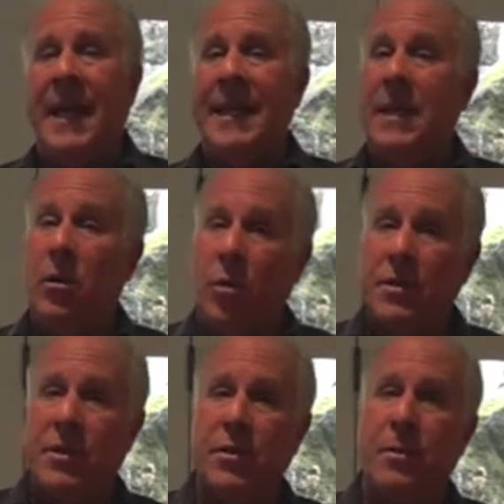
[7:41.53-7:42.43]
And then
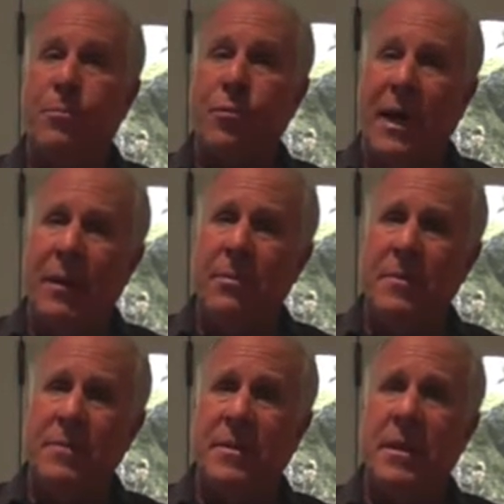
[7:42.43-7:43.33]
also the
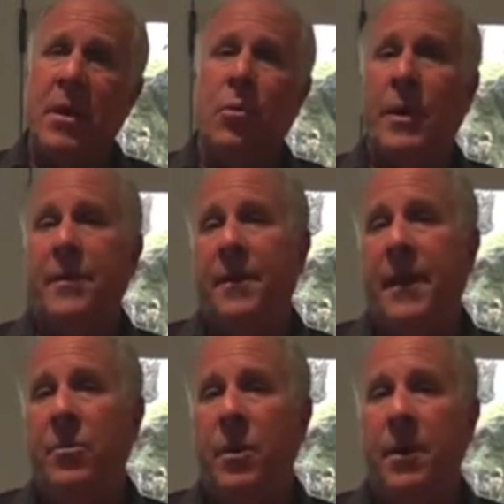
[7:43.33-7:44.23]
problems, whether
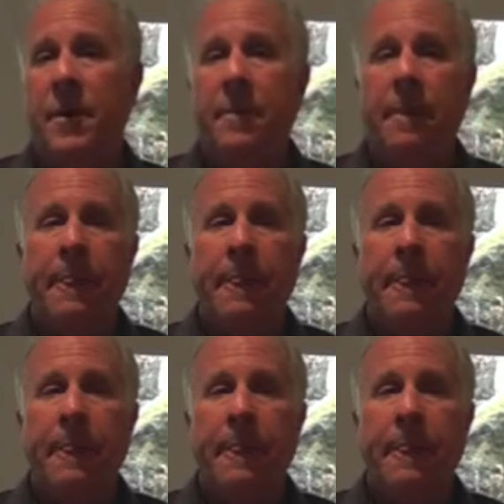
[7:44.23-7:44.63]
they were